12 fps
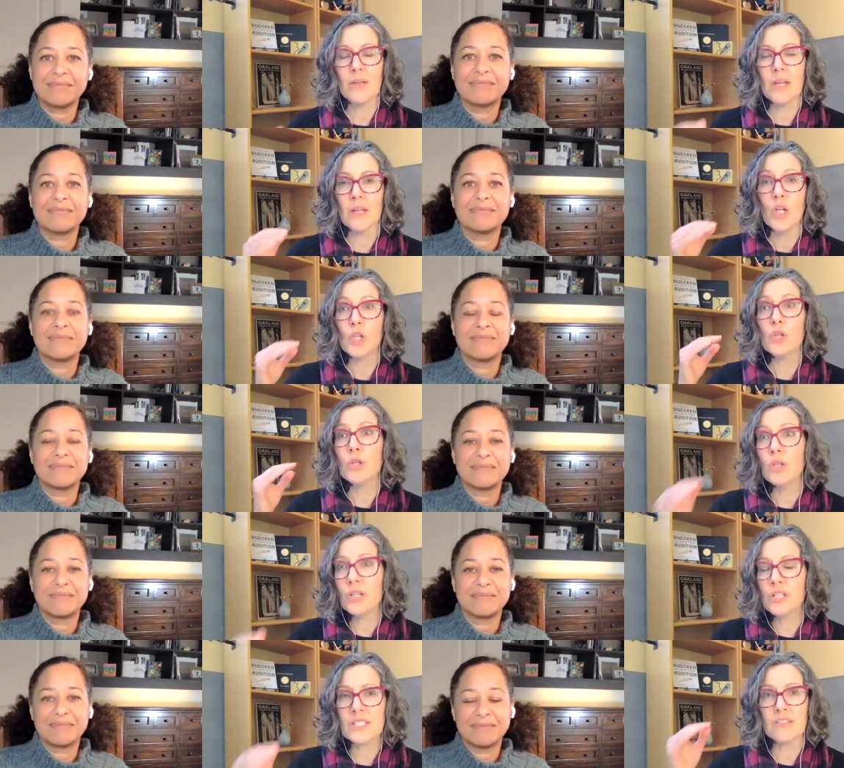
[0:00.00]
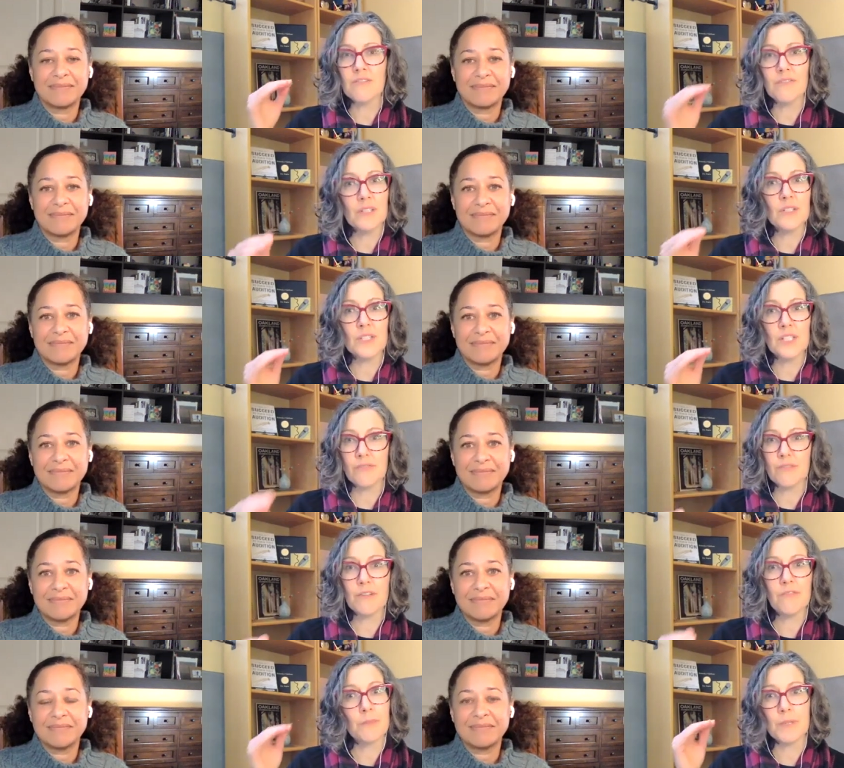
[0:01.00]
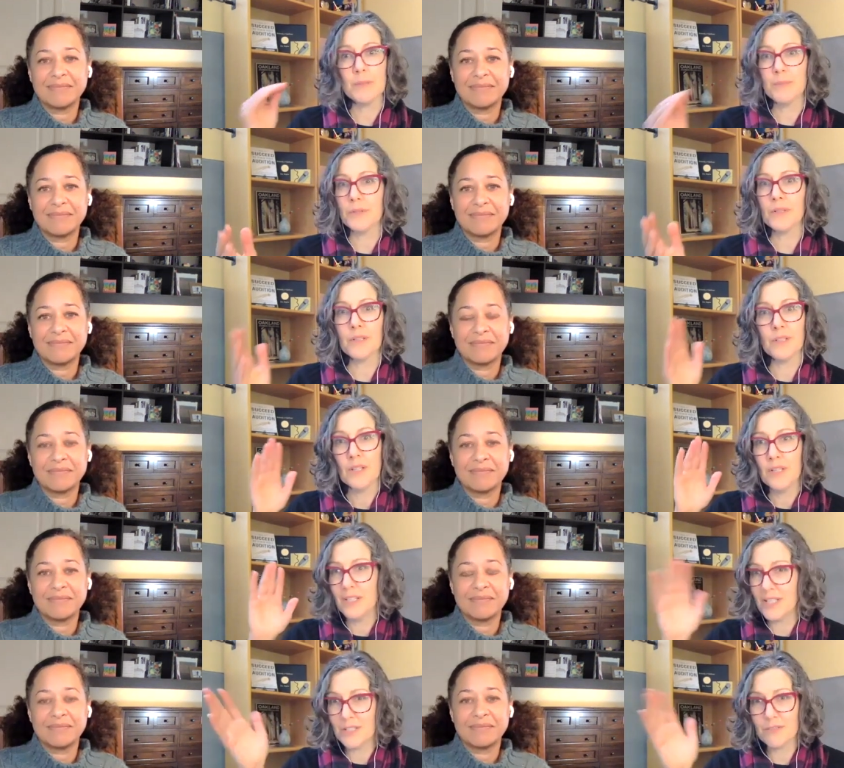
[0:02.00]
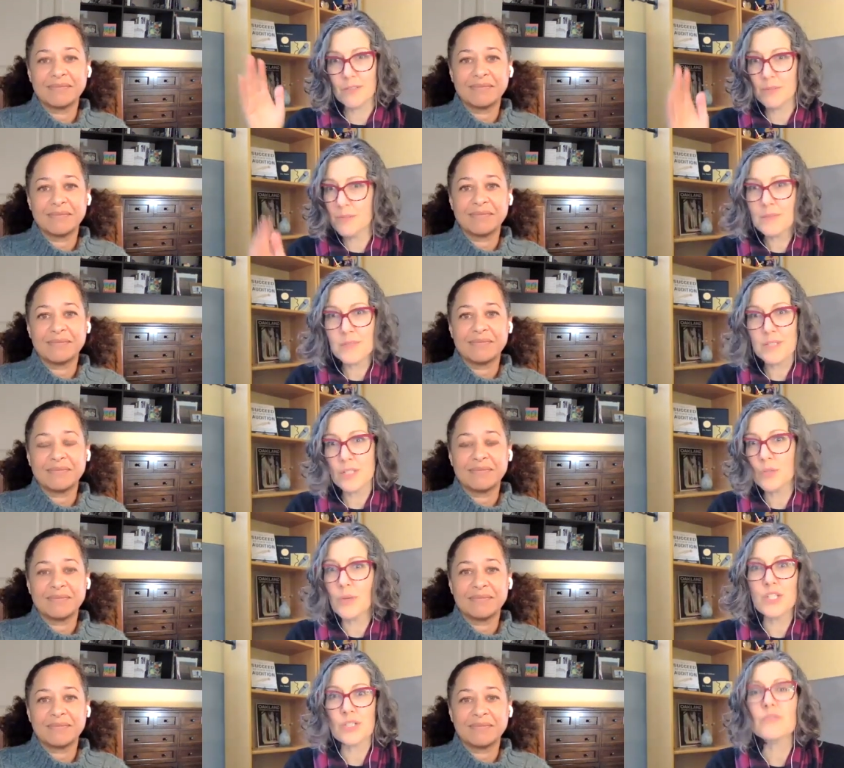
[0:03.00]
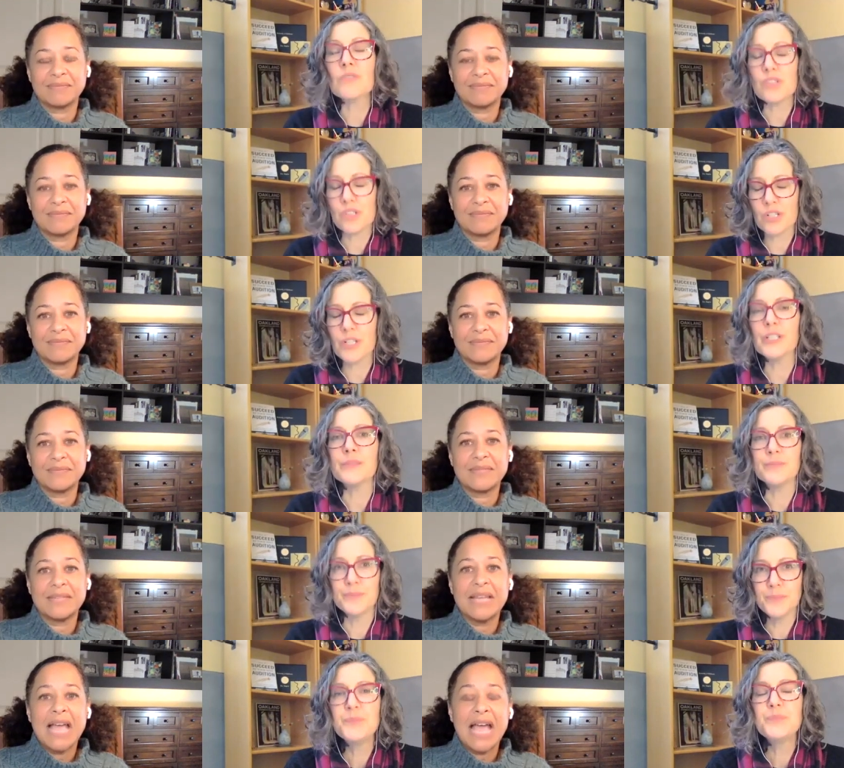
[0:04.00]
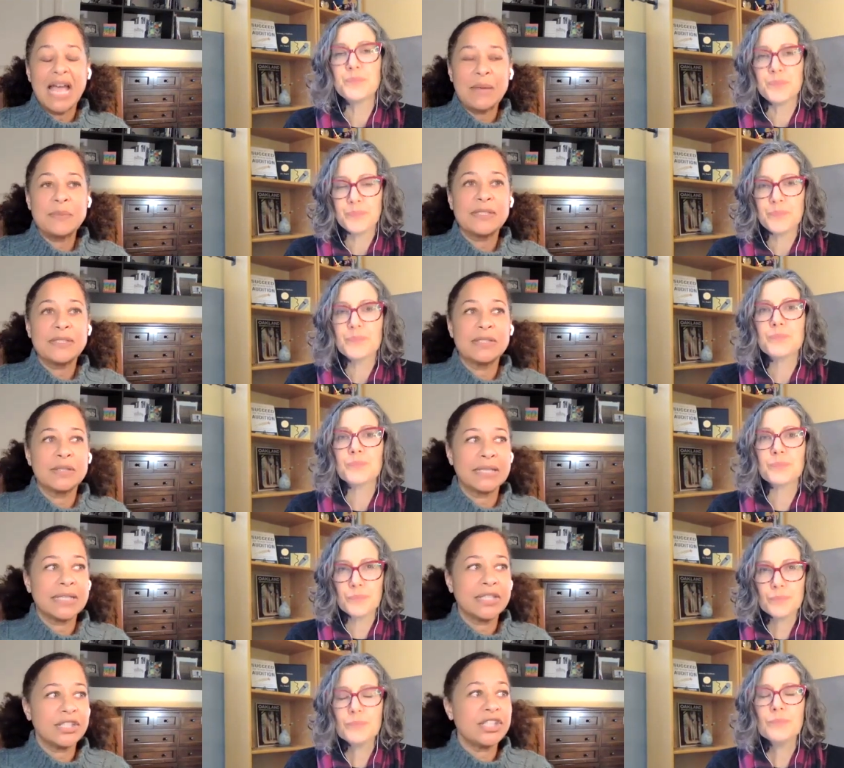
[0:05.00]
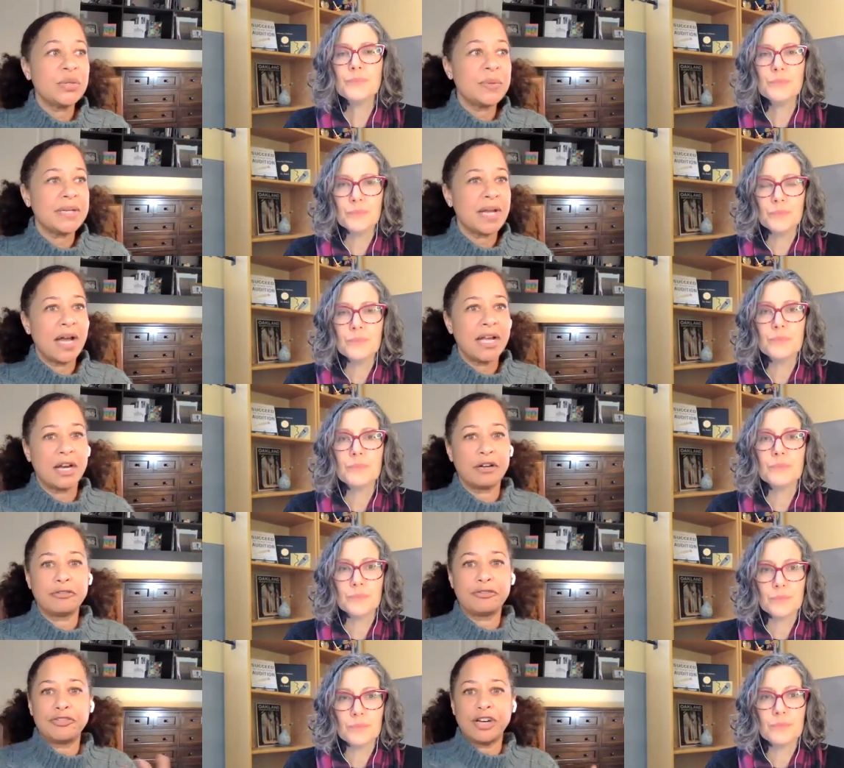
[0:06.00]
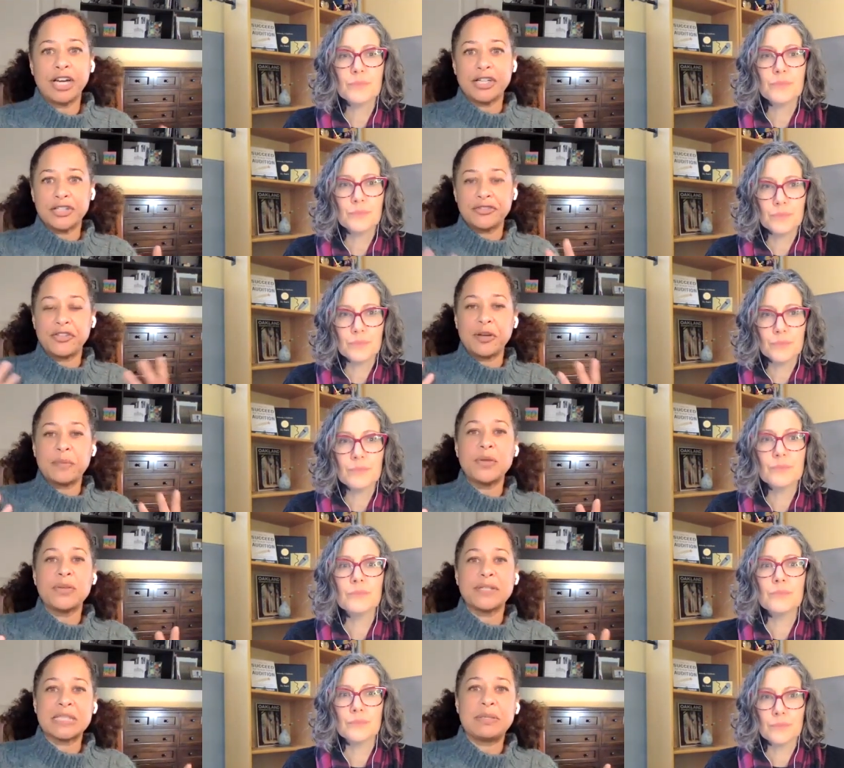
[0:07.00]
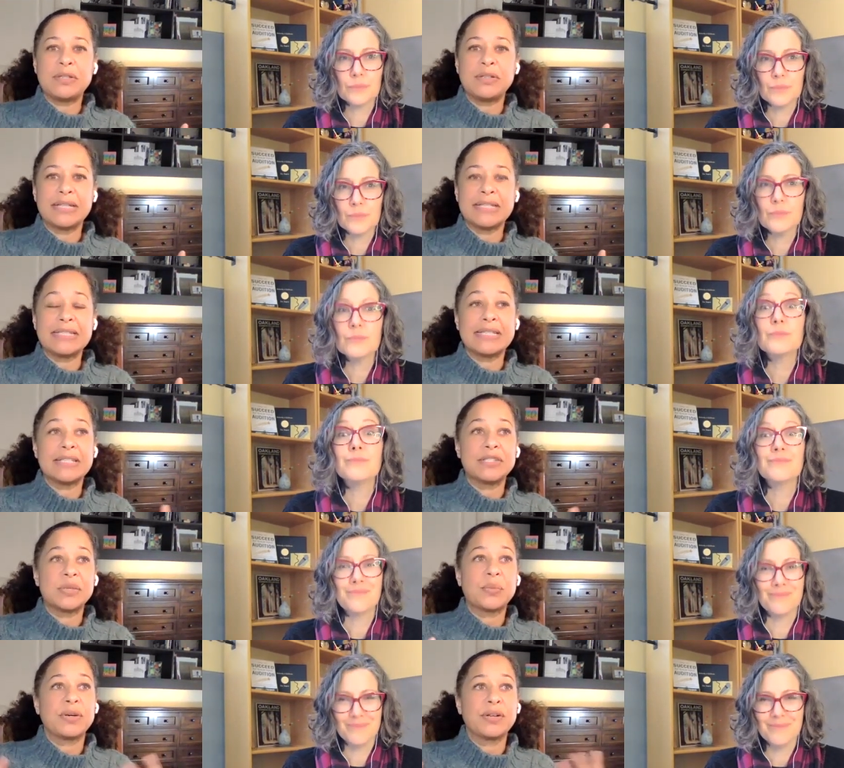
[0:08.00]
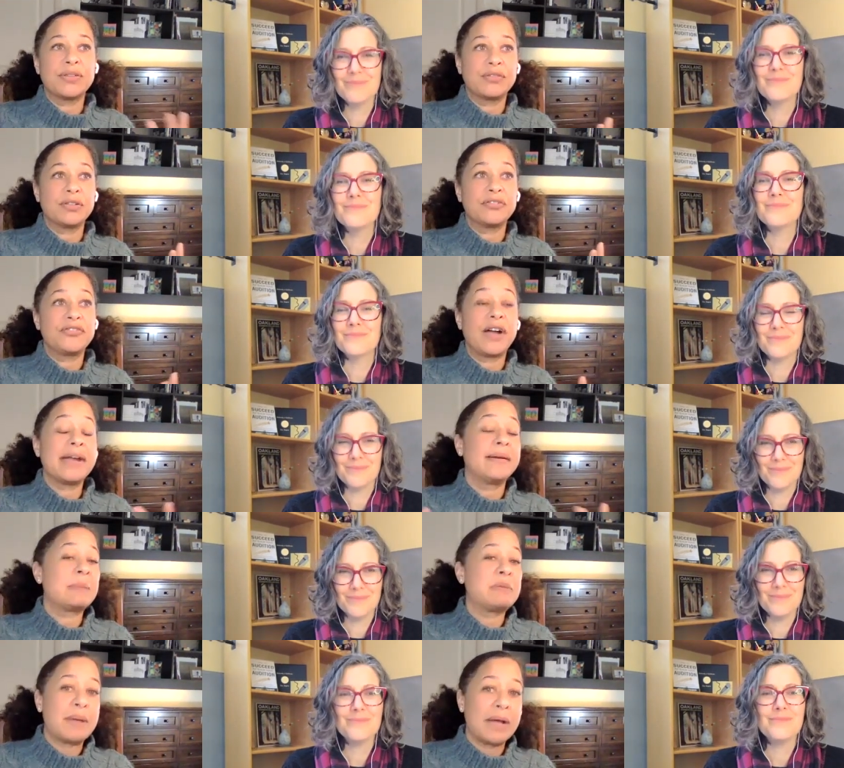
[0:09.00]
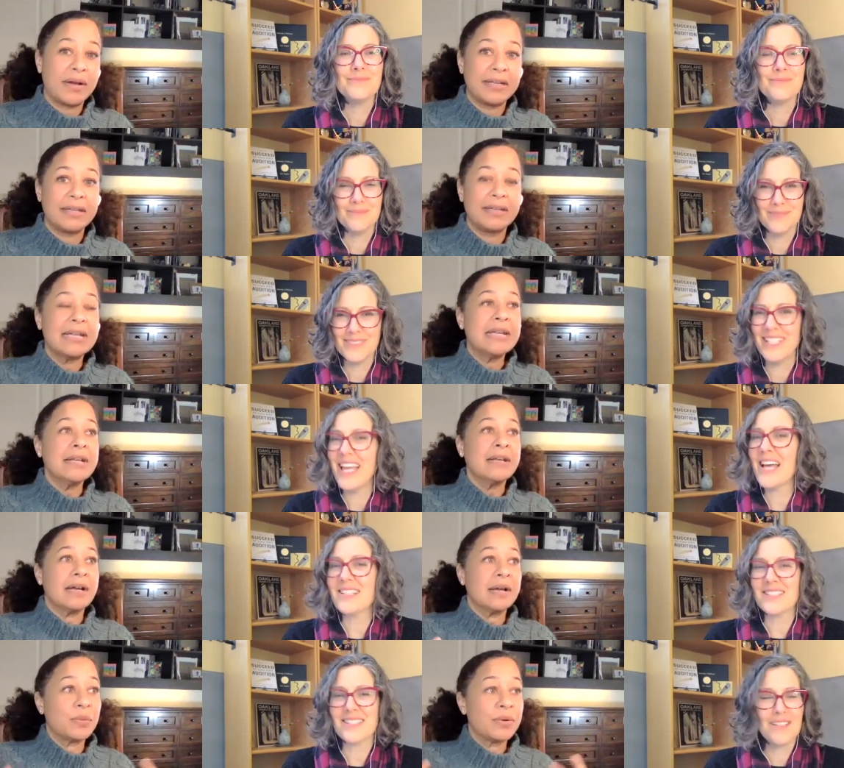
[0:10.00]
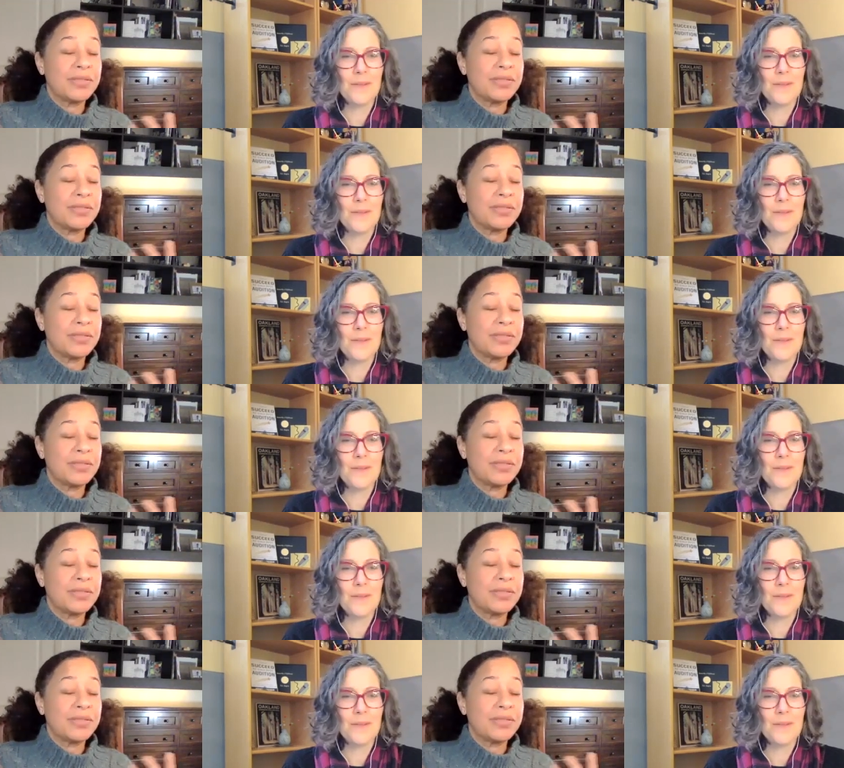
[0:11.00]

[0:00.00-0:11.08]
Speaker 1: it looks and feels different for people in different situations for sure.
Speaker 2: Absolutely. You and I are fresh from those experiences, so we're we're fired up about it. Yes, uh, we